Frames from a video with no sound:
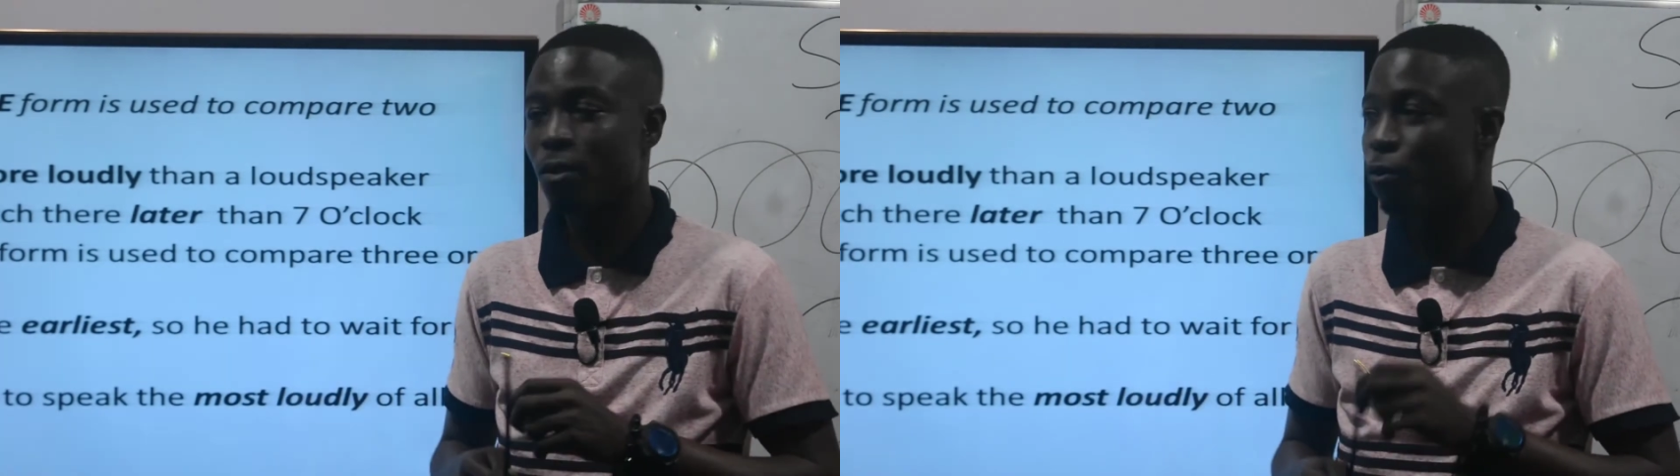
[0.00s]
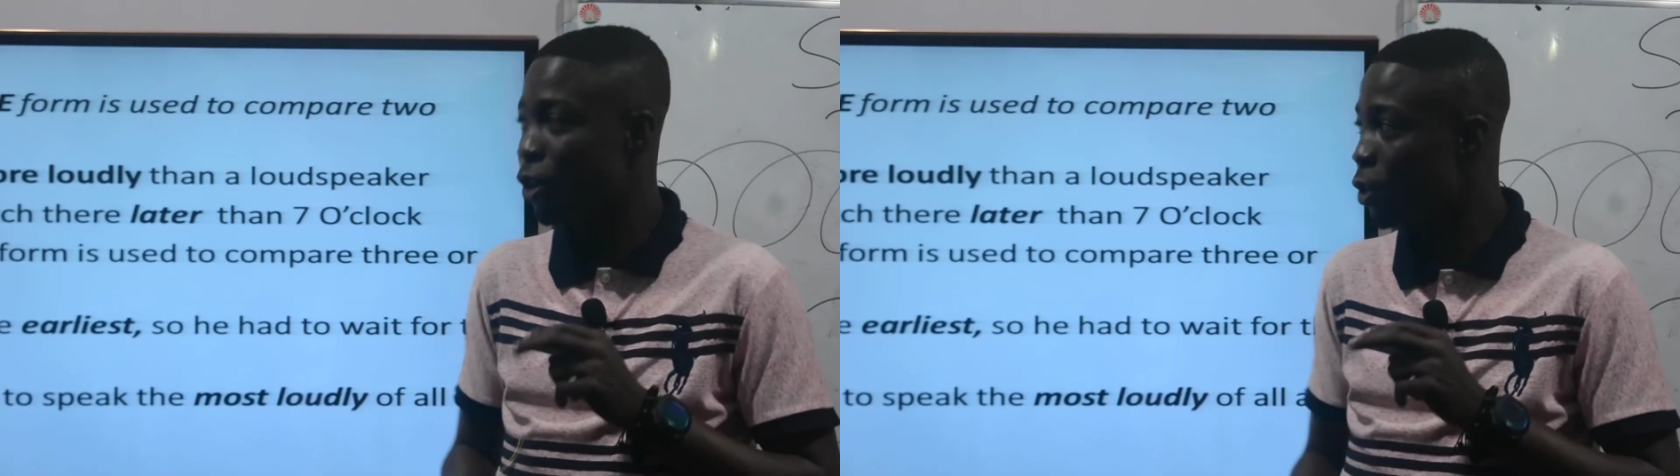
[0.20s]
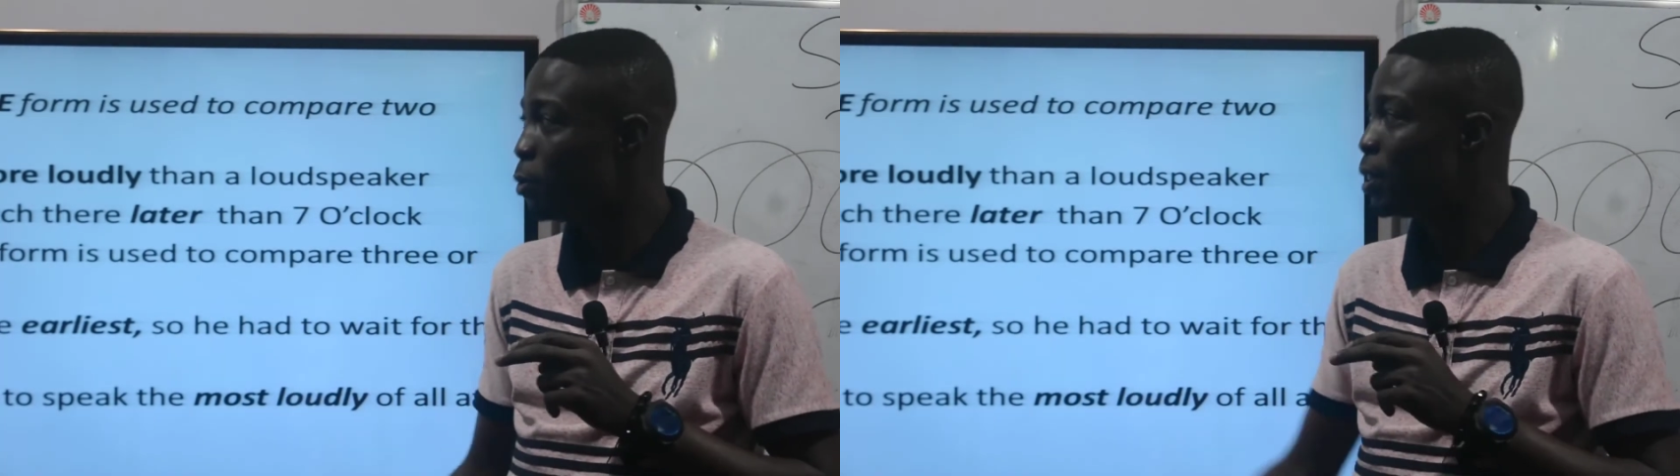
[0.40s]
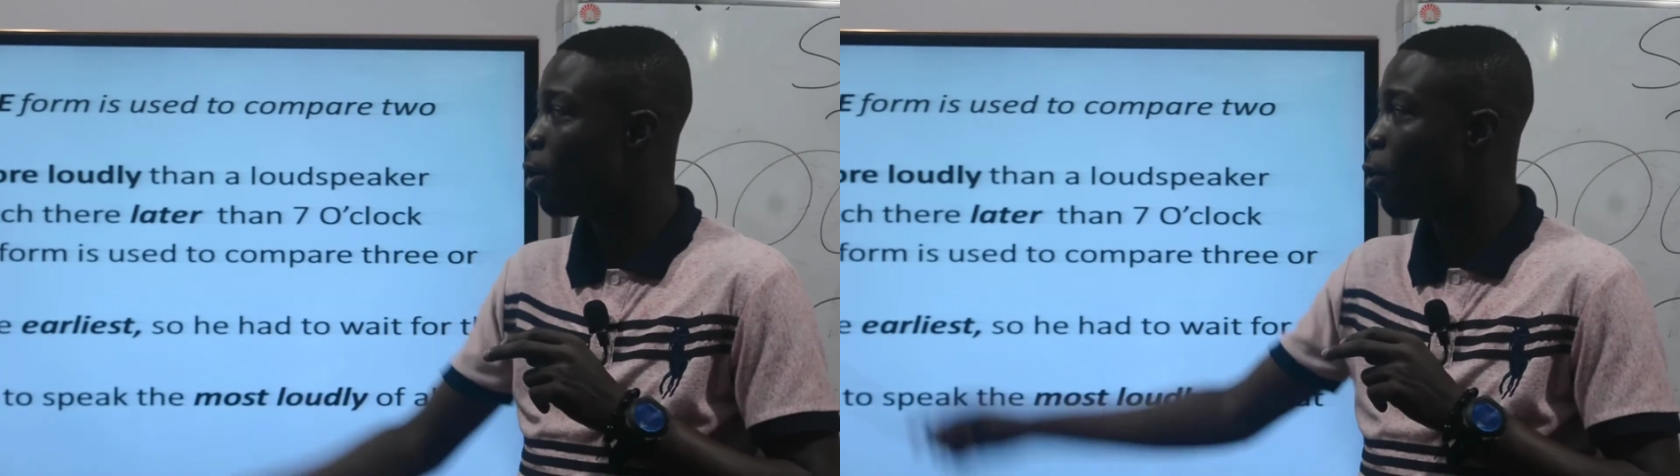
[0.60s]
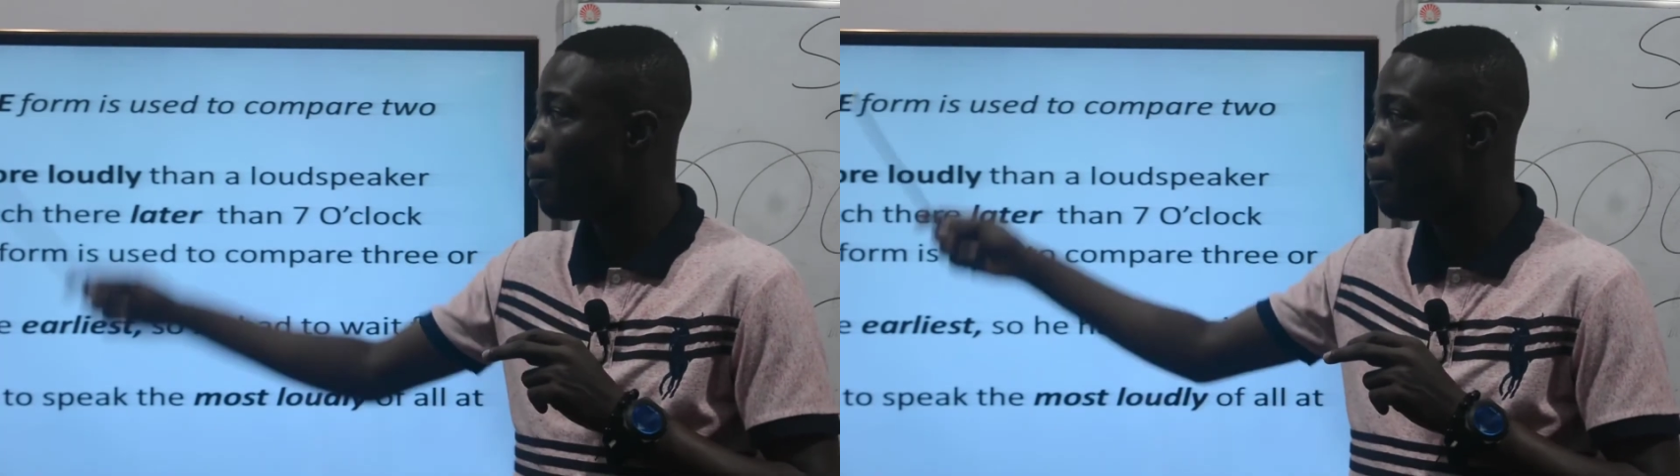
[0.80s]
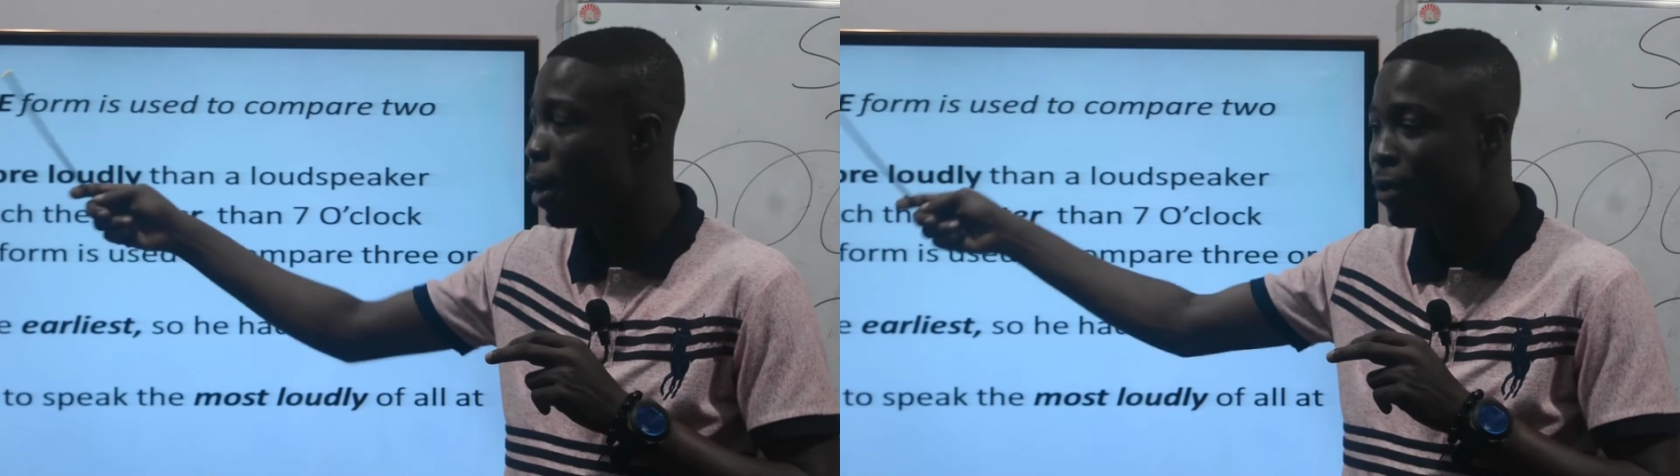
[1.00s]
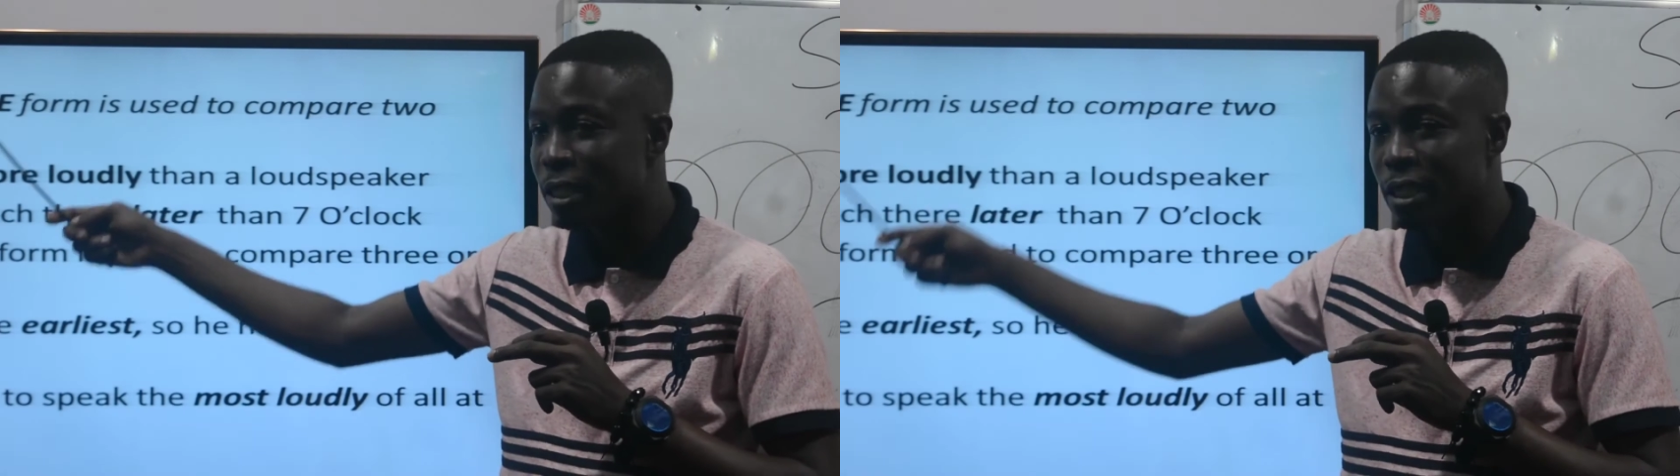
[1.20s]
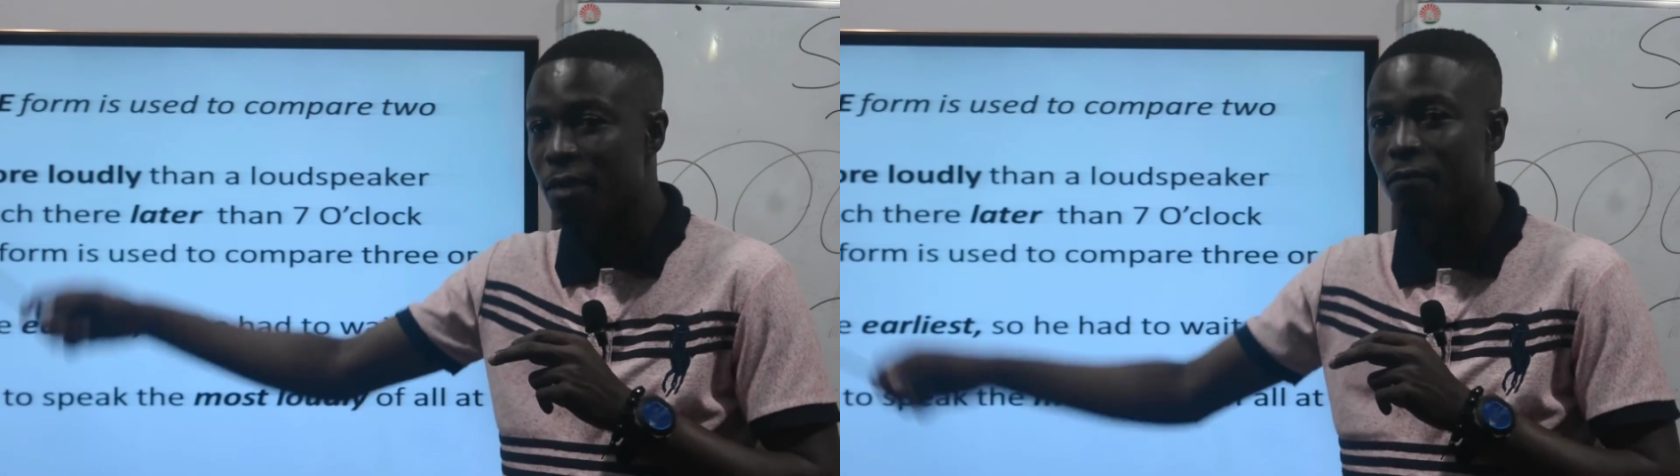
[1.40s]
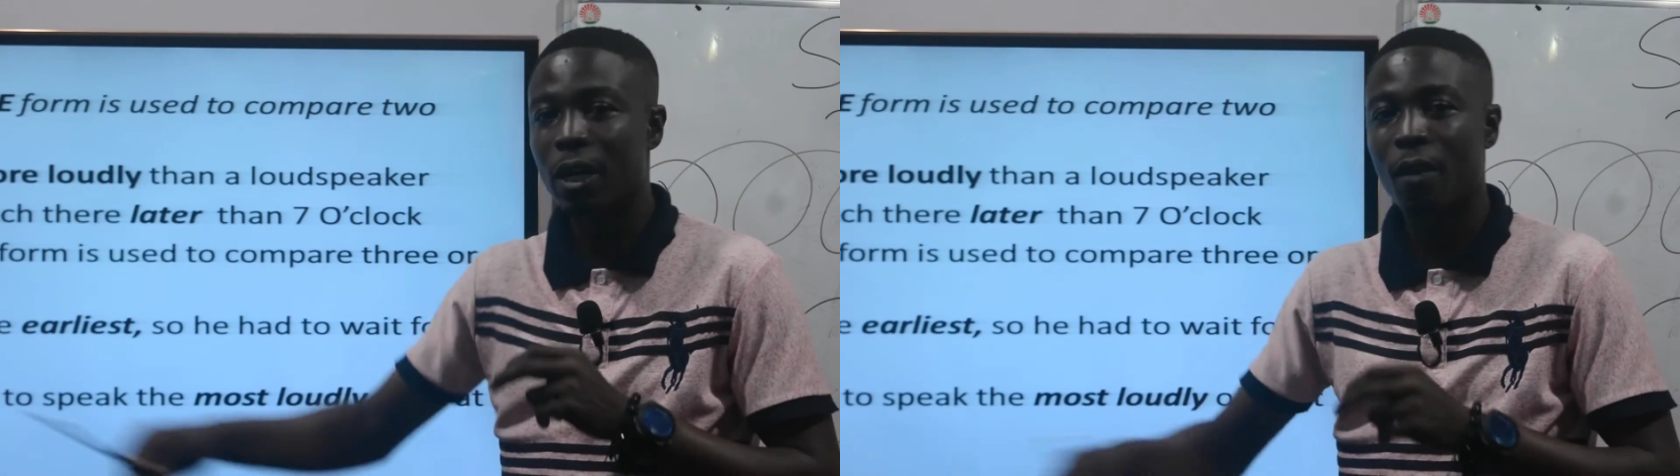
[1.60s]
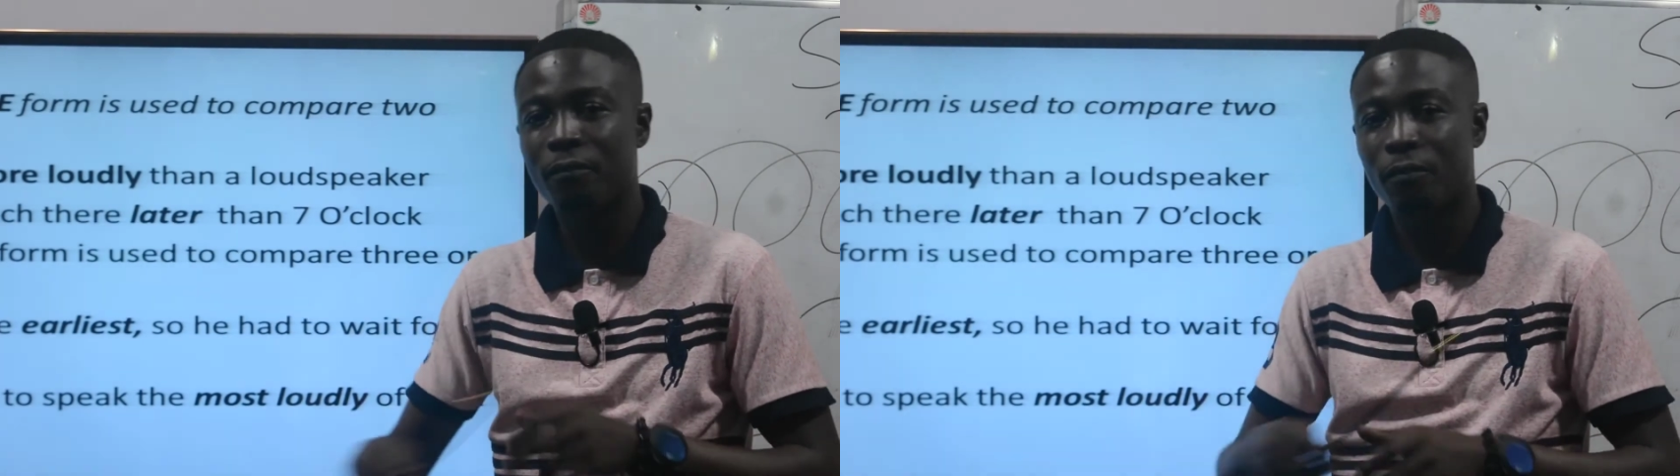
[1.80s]
we use the comparative
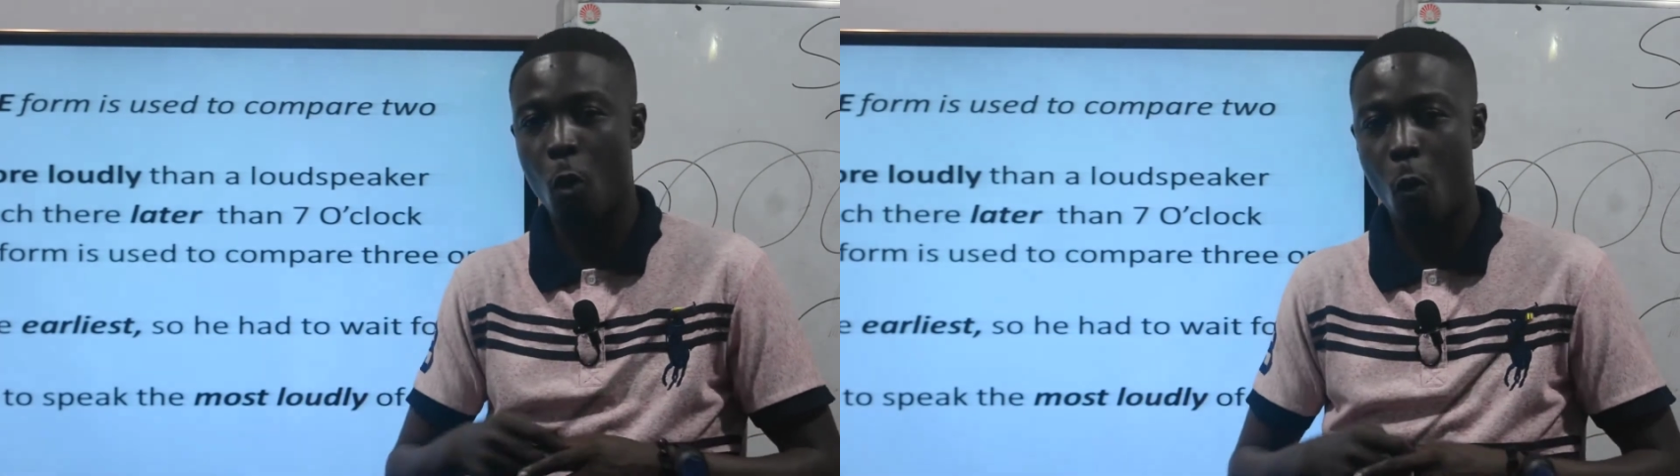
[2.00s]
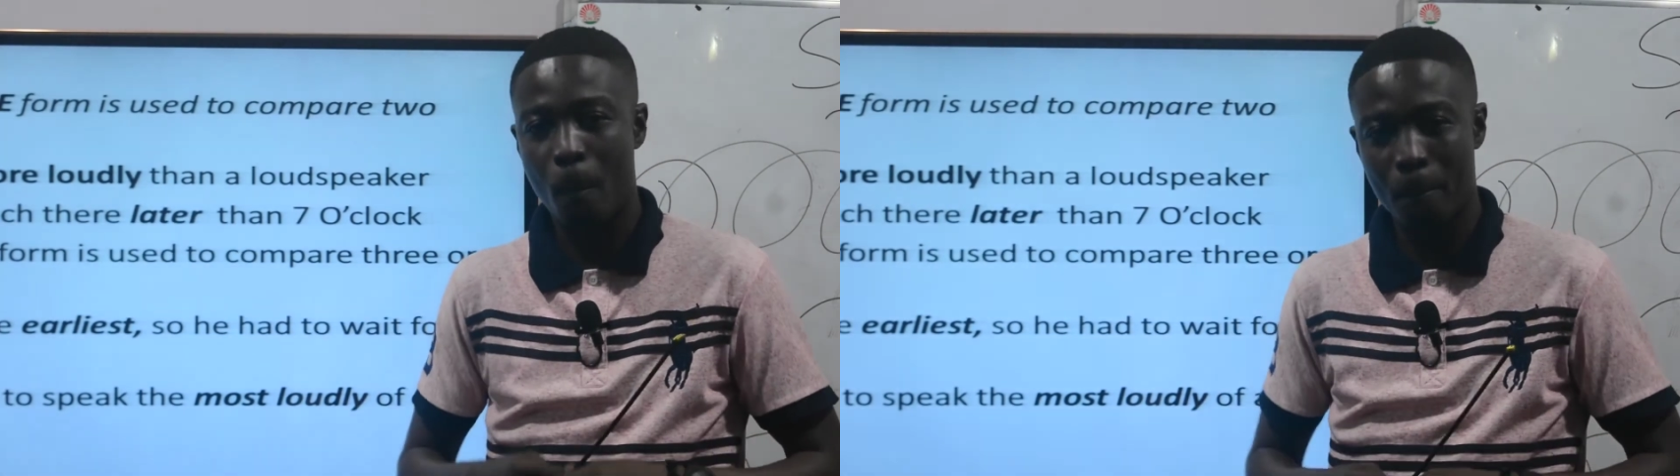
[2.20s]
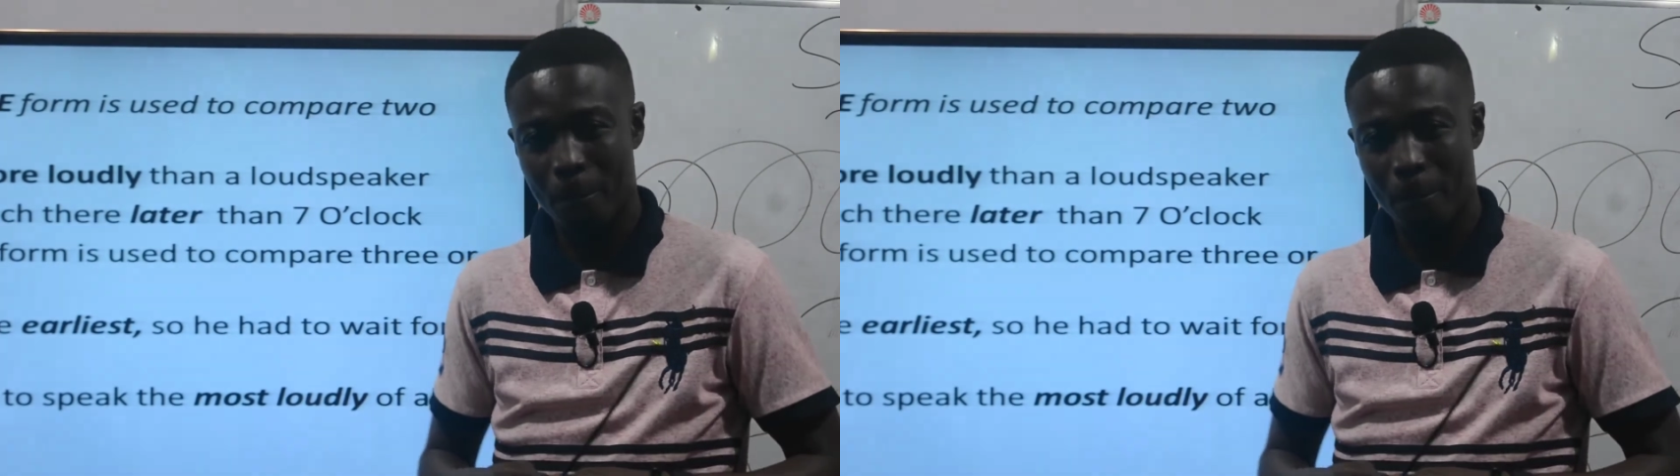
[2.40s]
form.